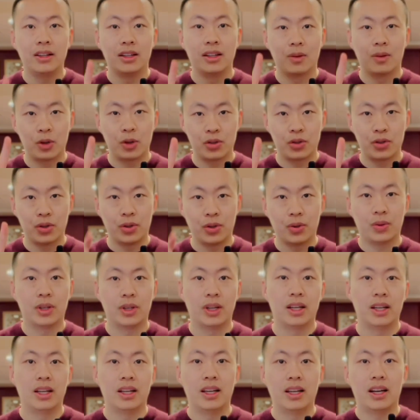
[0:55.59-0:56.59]
Number 2,
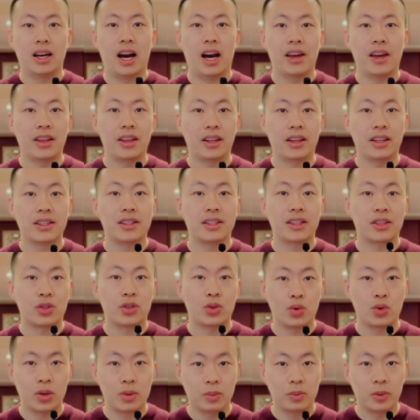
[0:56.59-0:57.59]
I think it's
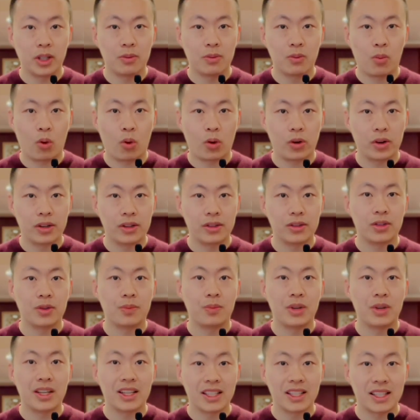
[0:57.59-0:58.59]
extremely important to
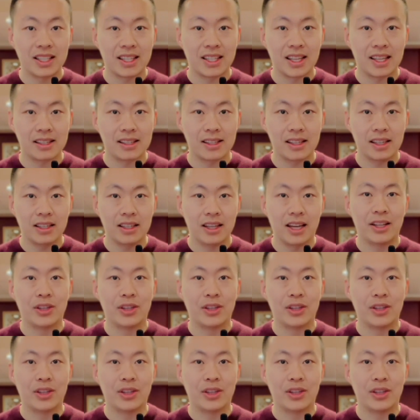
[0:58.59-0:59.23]
be consistent